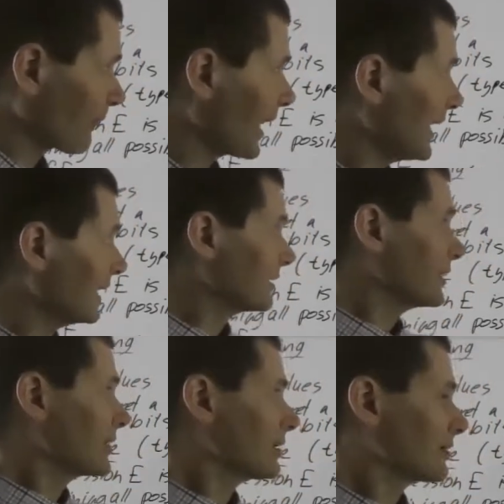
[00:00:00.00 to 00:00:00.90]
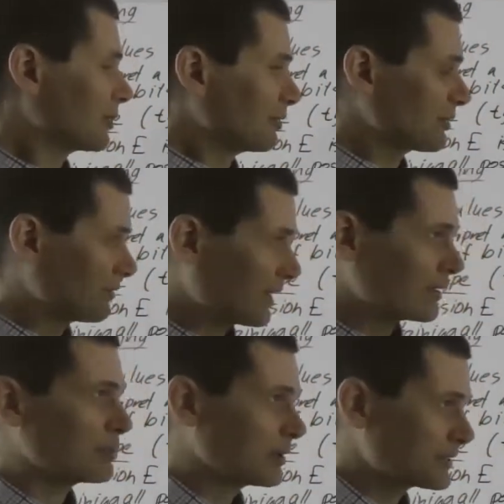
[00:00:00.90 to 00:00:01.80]
and the
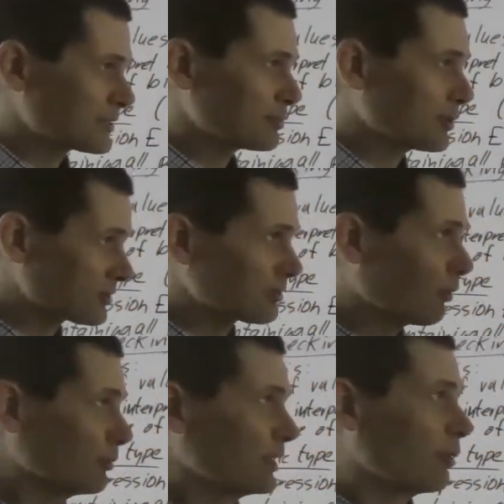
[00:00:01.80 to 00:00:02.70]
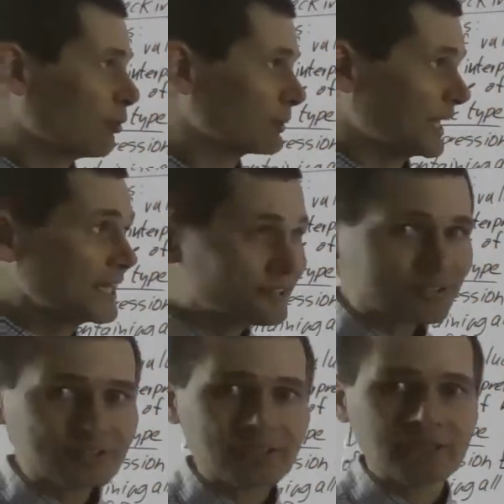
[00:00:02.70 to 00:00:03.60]
variable is supposed to only hold
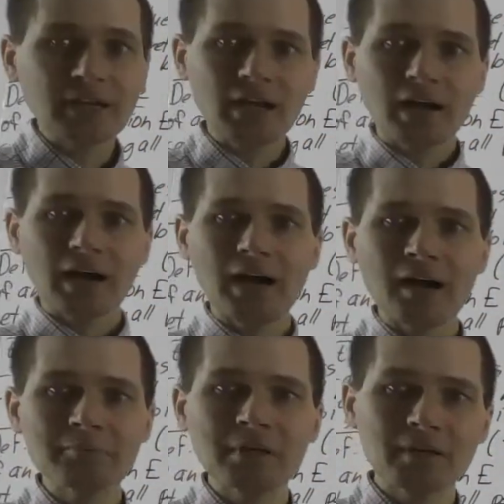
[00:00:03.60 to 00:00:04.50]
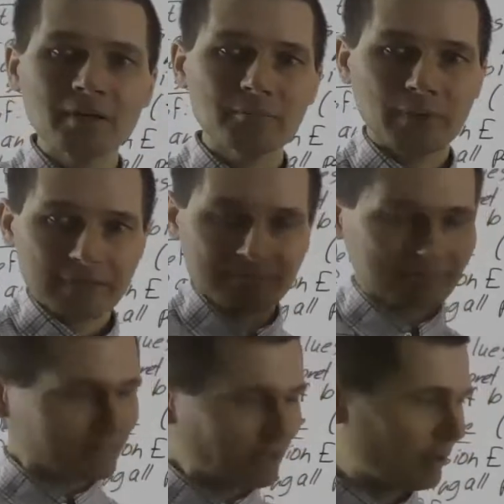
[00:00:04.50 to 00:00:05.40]
ints, but
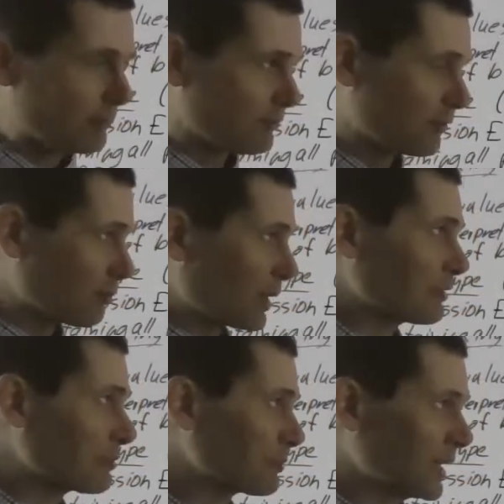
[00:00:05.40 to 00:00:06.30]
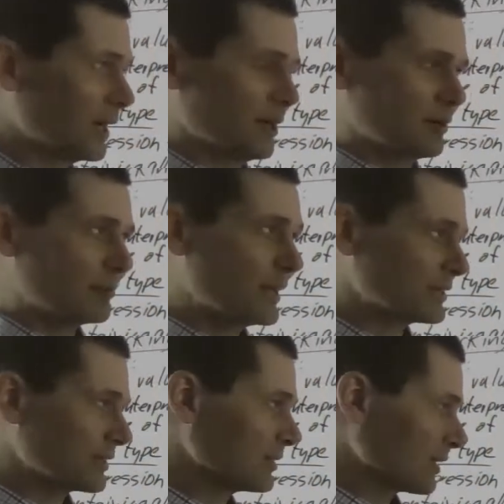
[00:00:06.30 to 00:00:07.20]
for whatever
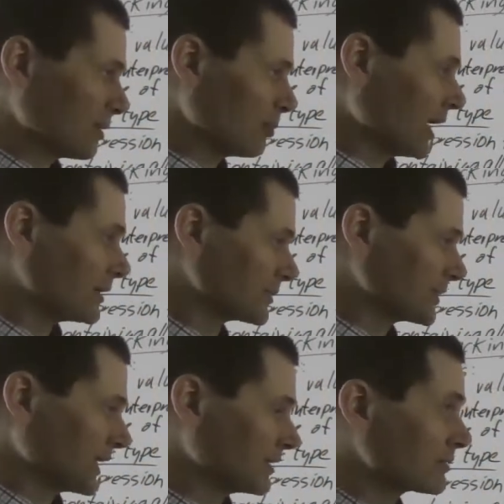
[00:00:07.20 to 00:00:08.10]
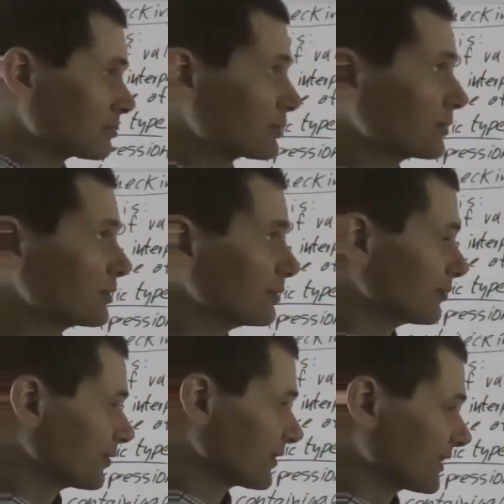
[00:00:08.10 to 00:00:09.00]
reason the compiler didn't
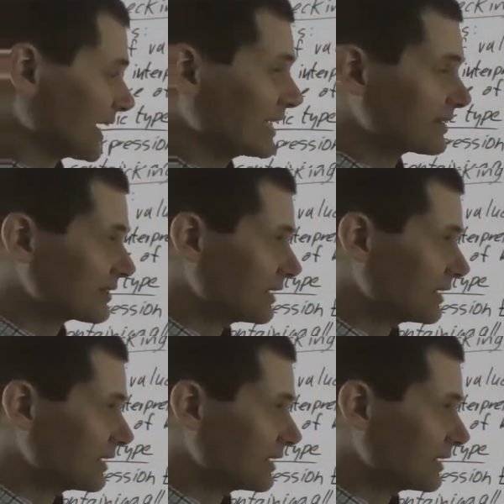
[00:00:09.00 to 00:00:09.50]
prove that